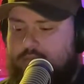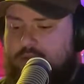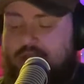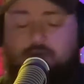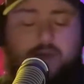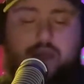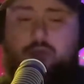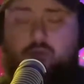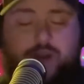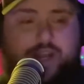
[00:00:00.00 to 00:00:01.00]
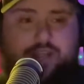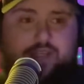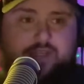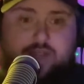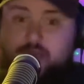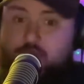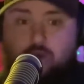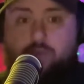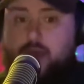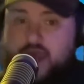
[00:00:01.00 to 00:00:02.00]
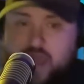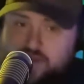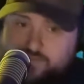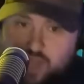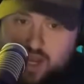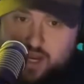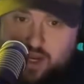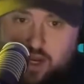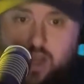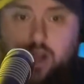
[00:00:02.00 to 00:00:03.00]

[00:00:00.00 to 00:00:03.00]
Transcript: Never mind the reasons that you may have done it.